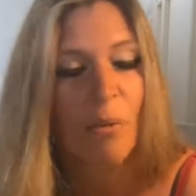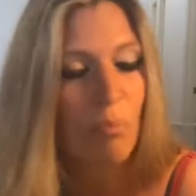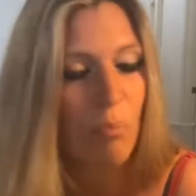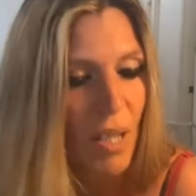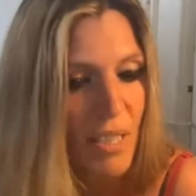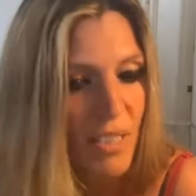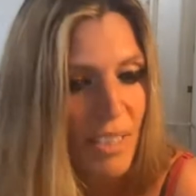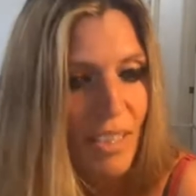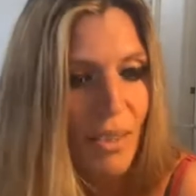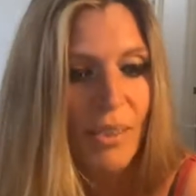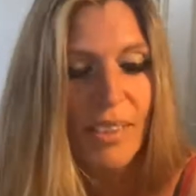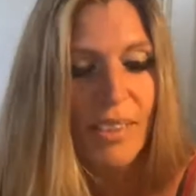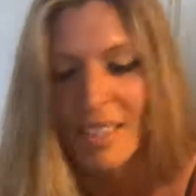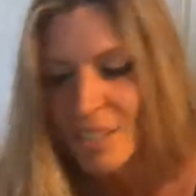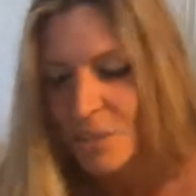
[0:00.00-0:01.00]
pretty, you're
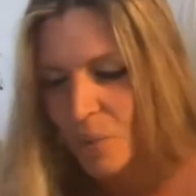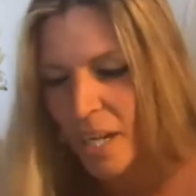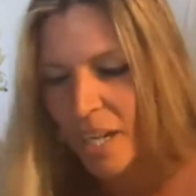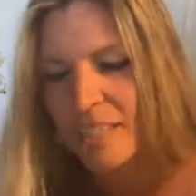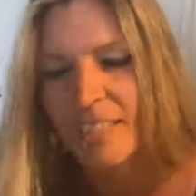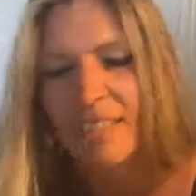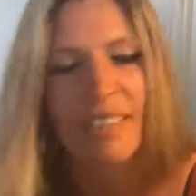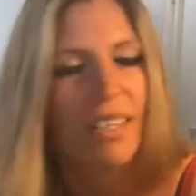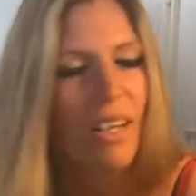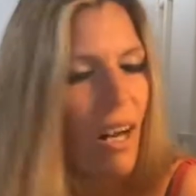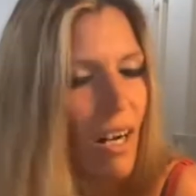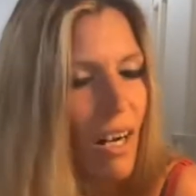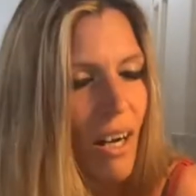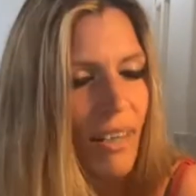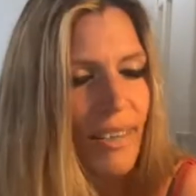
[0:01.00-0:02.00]
this way, this
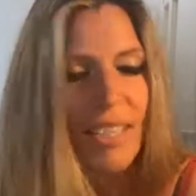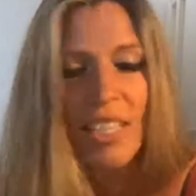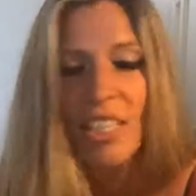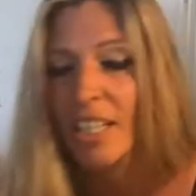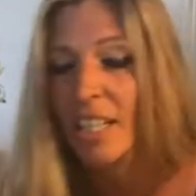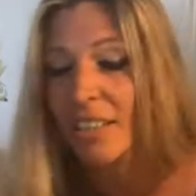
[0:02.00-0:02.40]
color, this gender.